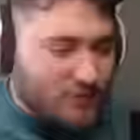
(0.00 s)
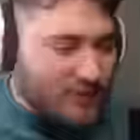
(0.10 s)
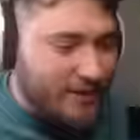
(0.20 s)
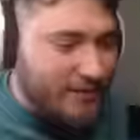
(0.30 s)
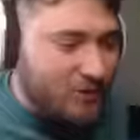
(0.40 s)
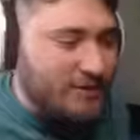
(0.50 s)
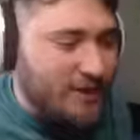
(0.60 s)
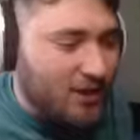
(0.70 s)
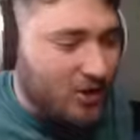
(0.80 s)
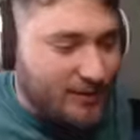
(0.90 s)
damage on his
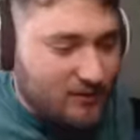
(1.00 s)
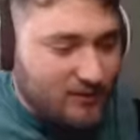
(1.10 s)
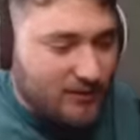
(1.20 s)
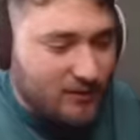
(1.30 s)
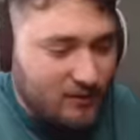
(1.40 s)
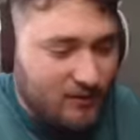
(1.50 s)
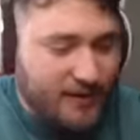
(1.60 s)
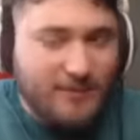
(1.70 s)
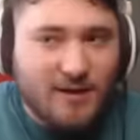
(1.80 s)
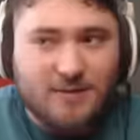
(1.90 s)
elemental skill, and
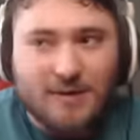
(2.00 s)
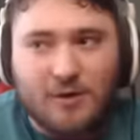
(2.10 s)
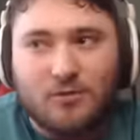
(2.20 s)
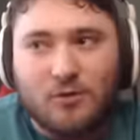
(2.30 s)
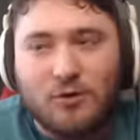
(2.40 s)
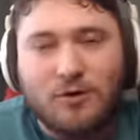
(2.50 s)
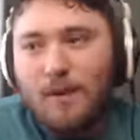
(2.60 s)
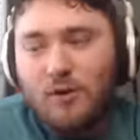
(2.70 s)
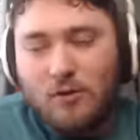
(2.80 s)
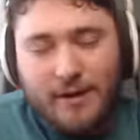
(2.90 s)
it makes him heal more.
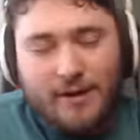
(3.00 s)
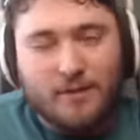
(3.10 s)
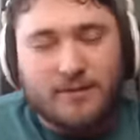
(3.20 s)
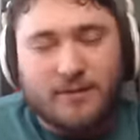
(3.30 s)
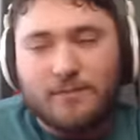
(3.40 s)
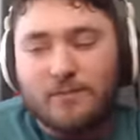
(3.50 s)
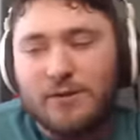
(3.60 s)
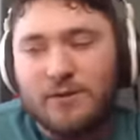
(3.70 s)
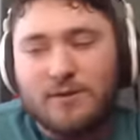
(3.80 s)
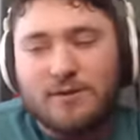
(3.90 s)
Or it heals him when
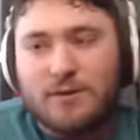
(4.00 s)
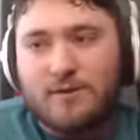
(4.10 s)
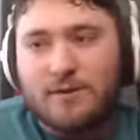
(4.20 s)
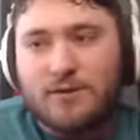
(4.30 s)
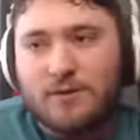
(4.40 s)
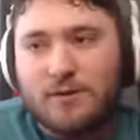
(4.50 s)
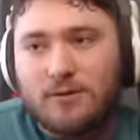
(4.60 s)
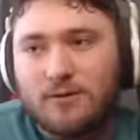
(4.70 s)
you use his elemental skill.